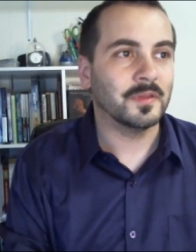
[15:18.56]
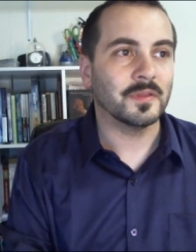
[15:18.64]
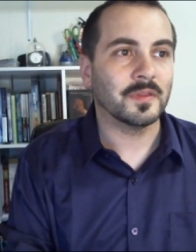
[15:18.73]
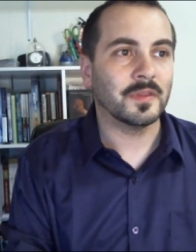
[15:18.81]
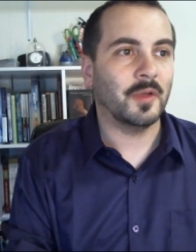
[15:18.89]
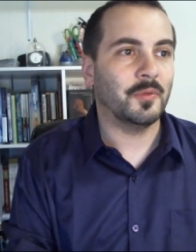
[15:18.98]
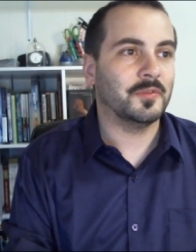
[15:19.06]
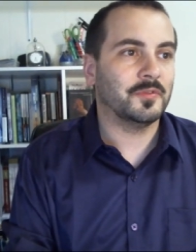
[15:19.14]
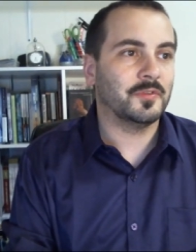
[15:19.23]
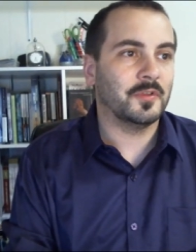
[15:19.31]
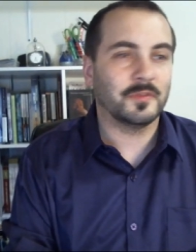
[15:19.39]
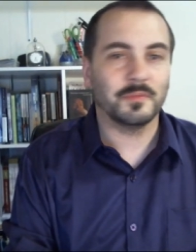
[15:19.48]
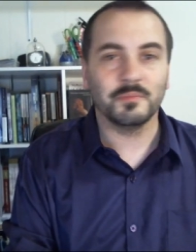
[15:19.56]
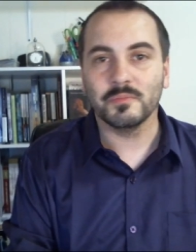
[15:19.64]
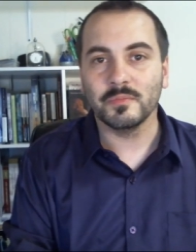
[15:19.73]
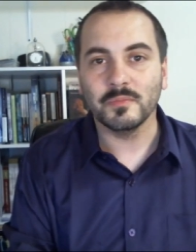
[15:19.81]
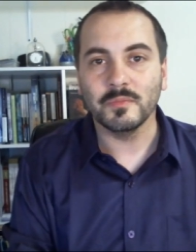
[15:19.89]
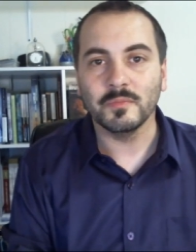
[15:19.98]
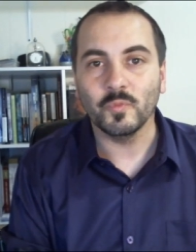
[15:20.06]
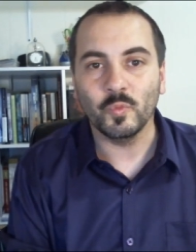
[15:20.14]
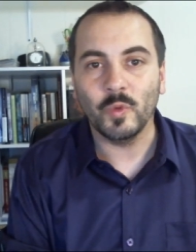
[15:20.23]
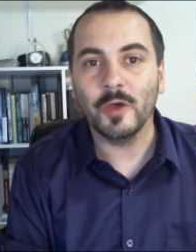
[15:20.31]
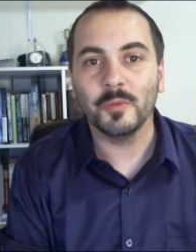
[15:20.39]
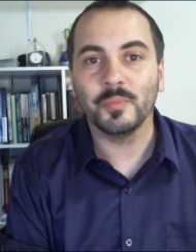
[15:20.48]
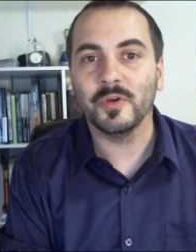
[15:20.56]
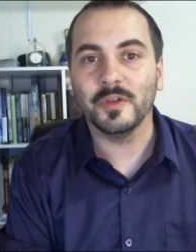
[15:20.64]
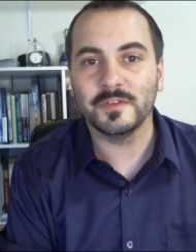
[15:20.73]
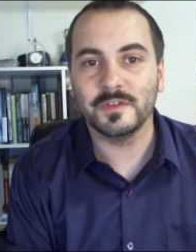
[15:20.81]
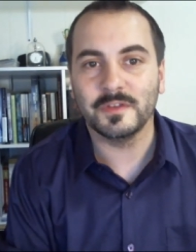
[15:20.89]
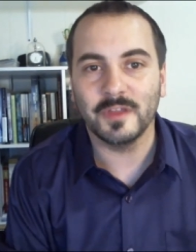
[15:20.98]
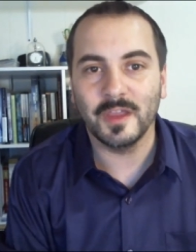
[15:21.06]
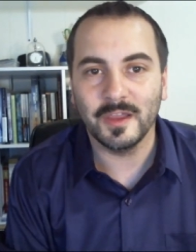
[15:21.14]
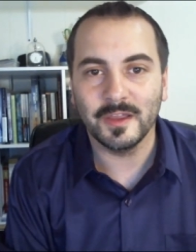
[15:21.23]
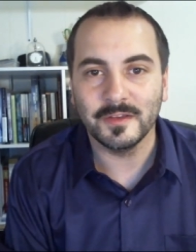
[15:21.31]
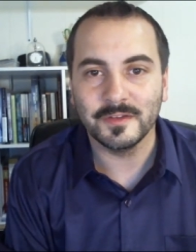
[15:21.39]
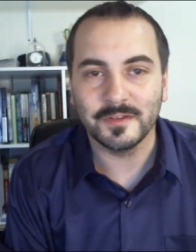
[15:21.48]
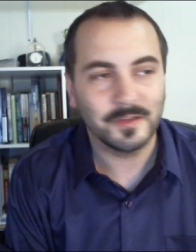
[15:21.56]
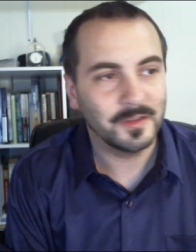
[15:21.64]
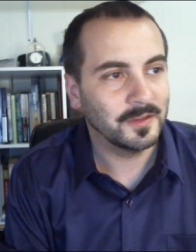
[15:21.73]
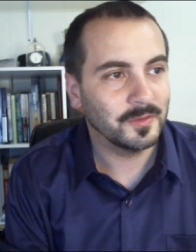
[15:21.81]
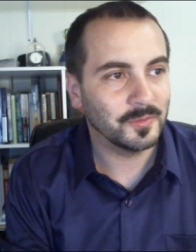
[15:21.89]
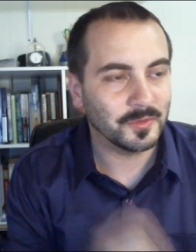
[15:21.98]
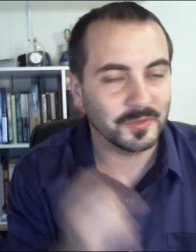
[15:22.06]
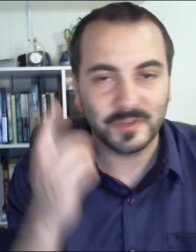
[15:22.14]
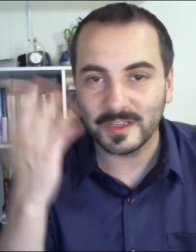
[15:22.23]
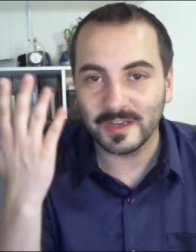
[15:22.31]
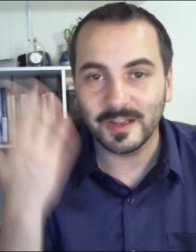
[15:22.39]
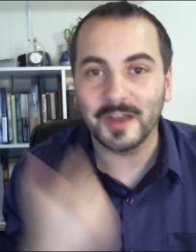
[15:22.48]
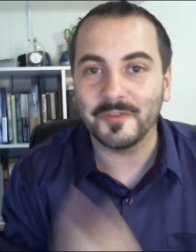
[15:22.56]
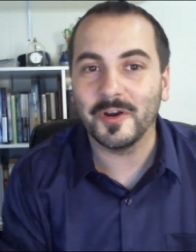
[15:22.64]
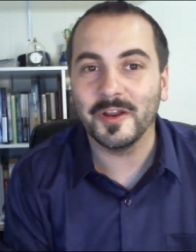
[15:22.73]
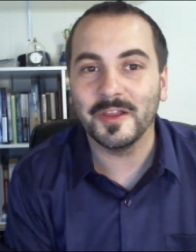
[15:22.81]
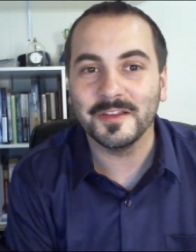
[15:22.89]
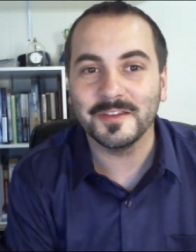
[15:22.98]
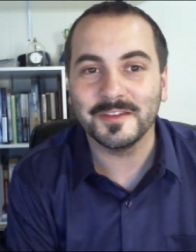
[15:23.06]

that was just well put and will stick in a lot of our heads.